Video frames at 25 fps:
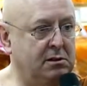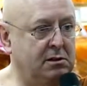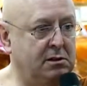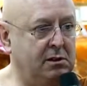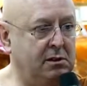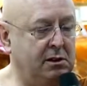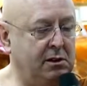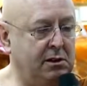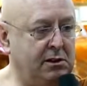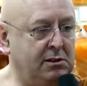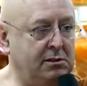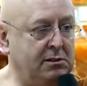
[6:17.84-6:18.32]

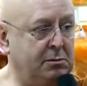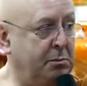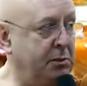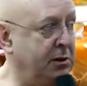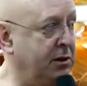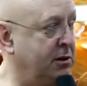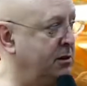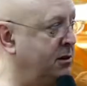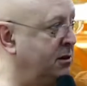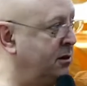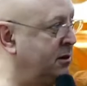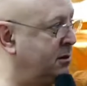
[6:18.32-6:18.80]
And it's
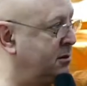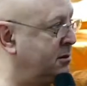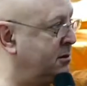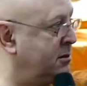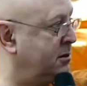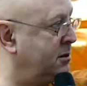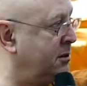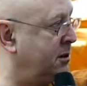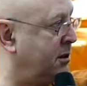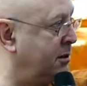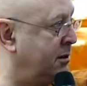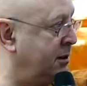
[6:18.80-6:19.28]
because,
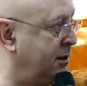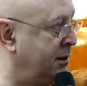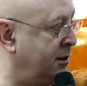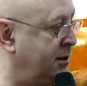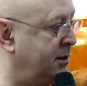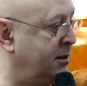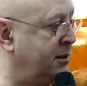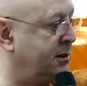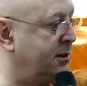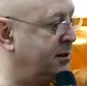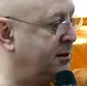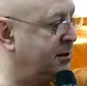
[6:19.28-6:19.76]
it
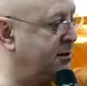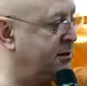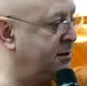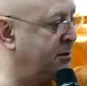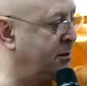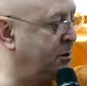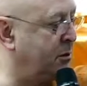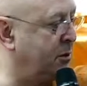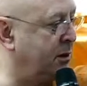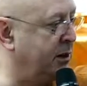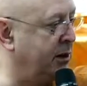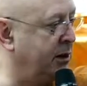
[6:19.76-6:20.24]
is a
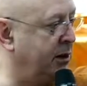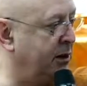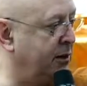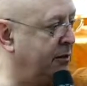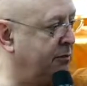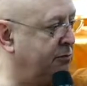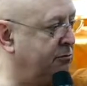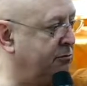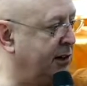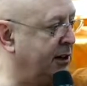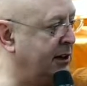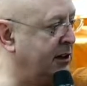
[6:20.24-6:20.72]
way
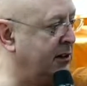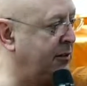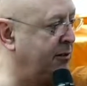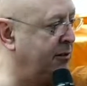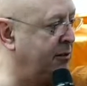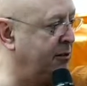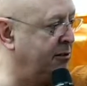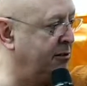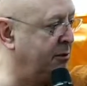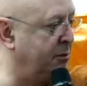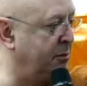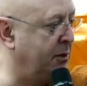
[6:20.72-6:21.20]
of
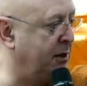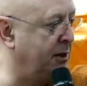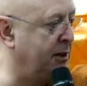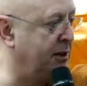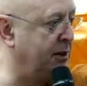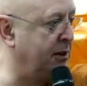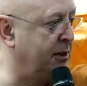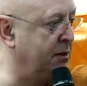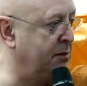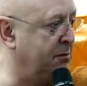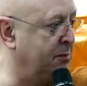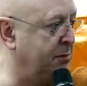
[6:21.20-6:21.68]
transferring
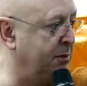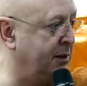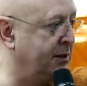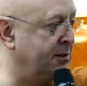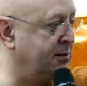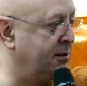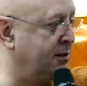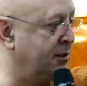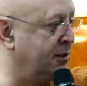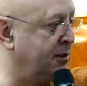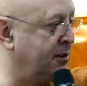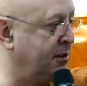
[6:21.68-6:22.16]
money
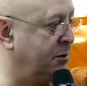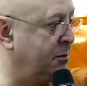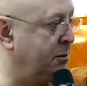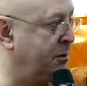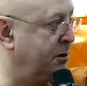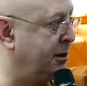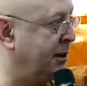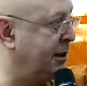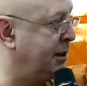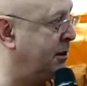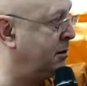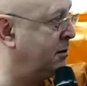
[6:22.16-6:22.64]
basically
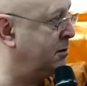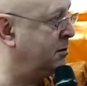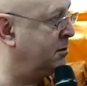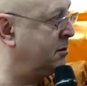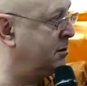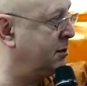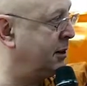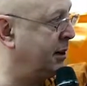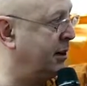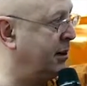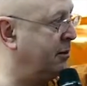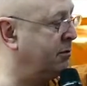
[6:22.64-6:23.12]
without
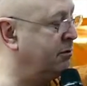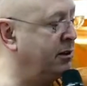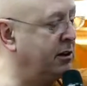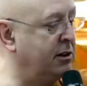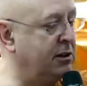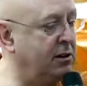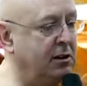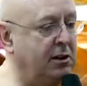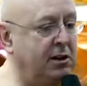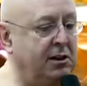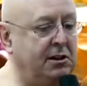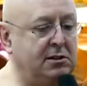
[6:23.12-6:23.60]
any
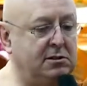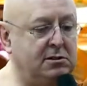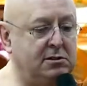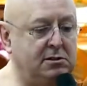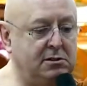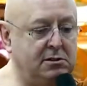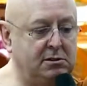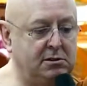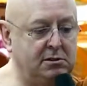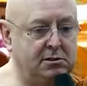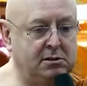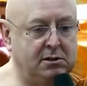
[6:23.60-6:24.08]

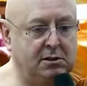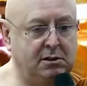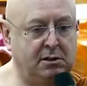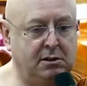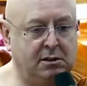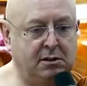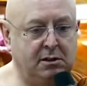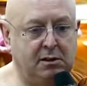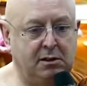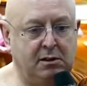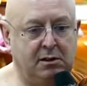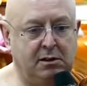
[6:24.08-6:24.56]
regulations.
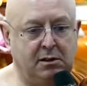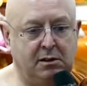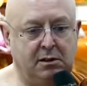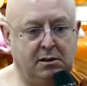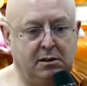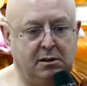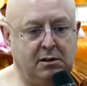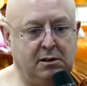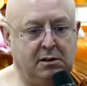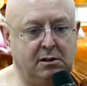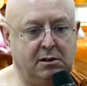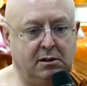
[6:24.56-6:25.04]

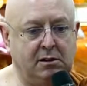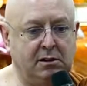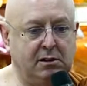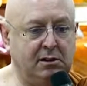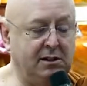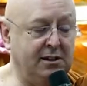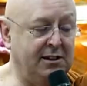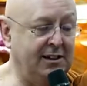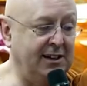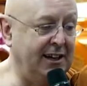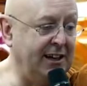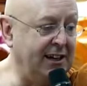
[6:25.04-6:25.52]
And
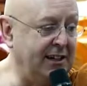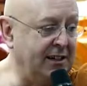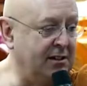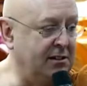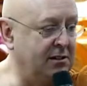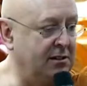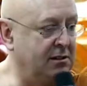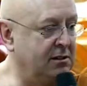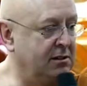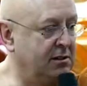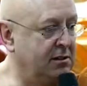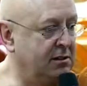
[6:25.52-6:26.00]

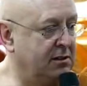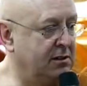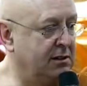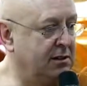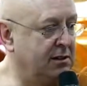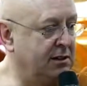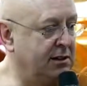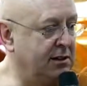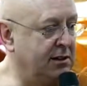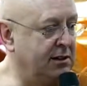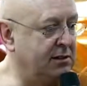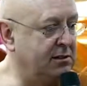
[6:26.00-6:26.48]
again,
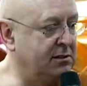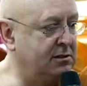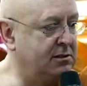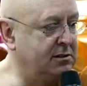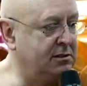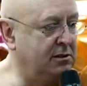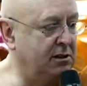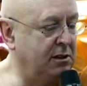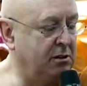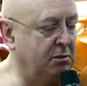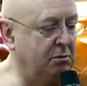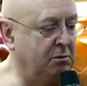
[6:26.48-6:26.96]
it's,
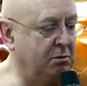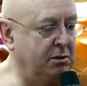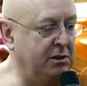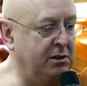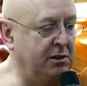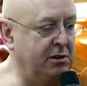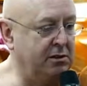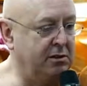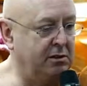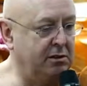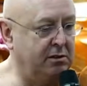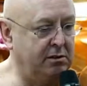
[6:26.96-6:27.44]

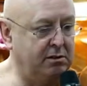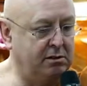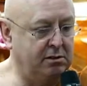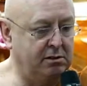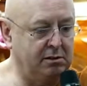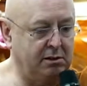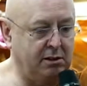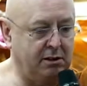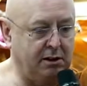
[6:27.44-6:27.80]
with